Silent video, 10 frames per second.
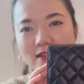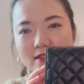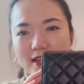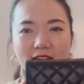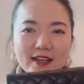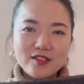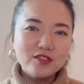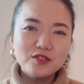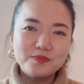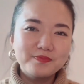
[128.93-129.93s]
yeah,
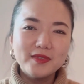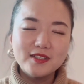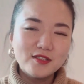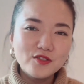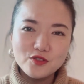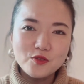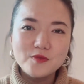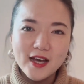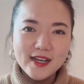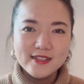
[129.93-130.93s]
it's just so
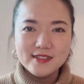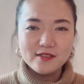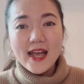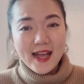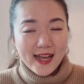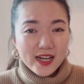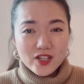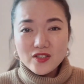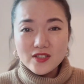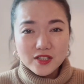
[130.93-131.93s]
nice. And it's
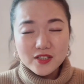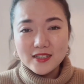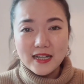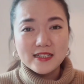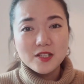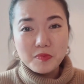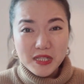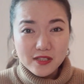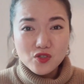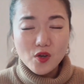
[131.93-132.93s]
just such a classic
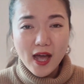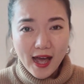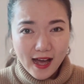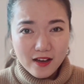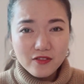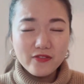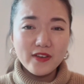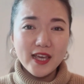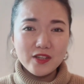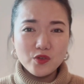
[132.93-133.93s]
piece to have
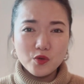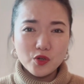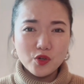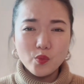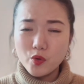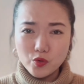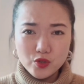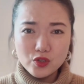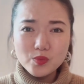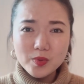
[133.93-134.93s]
in your
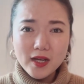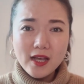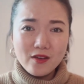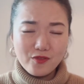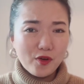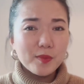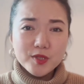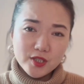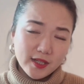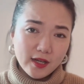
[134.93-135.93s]
wardrobe from
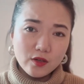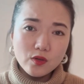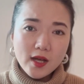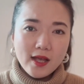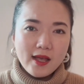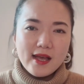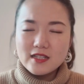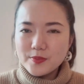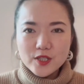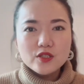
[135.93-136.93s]
Chanel.
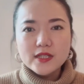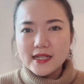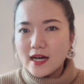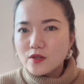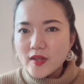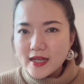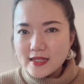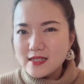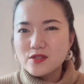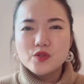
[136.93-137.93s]
Especially
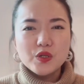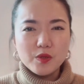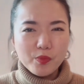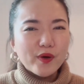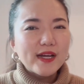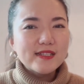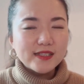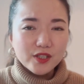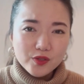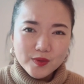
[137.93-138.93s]
nowadays, you know, the price
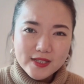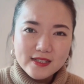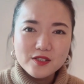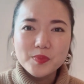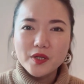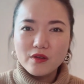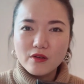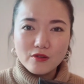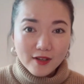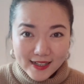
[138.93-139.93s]
increase has been
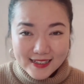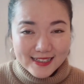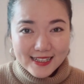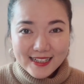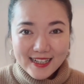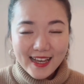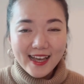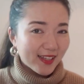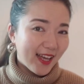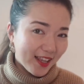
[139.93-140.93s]
crazy.
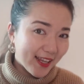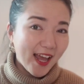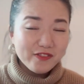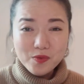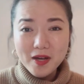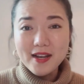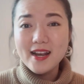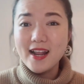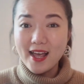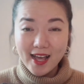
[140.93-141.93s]
I think
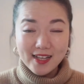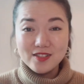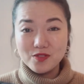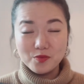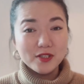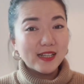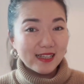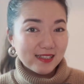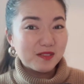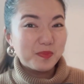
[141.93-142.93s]
everyone has
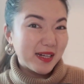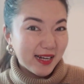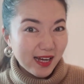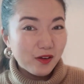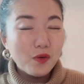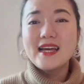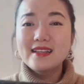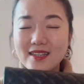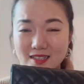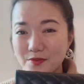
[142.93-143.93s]
realized it by now.
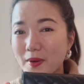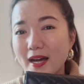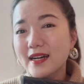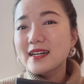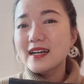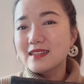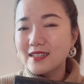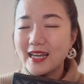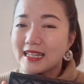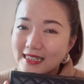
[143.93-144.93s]
And this bag, I
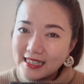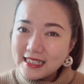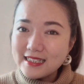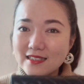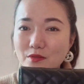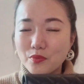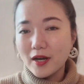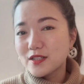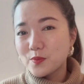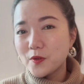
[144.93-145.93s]
think at least the
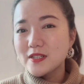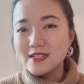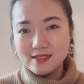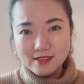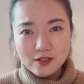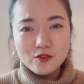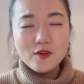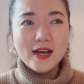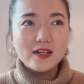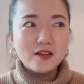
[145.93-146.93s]
price point is still
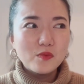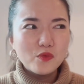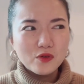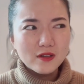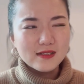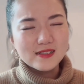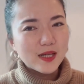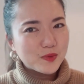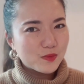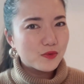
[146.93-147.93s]
at a more
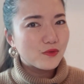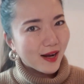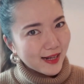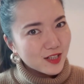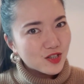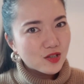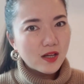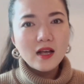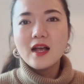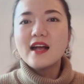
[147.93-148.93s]
acceptable range,
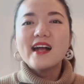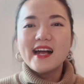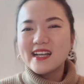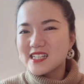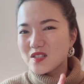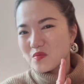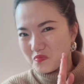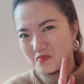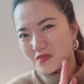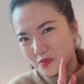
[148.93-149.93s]
and
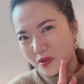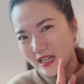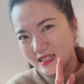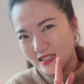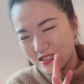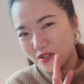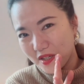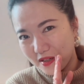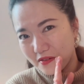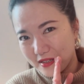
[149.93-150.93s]
the price is still
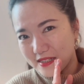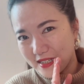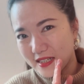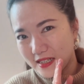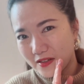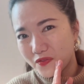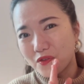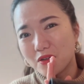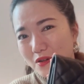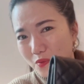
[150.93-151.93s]
increasing
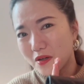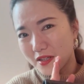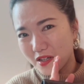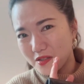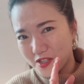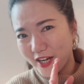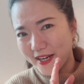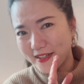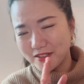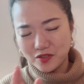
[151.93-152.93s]
for a wallet on
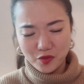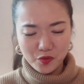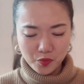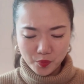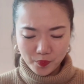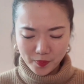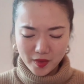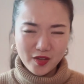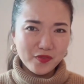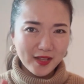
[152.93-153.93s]
chain. So
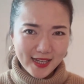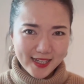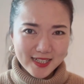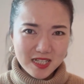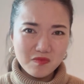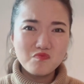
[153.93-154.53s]
if you like it,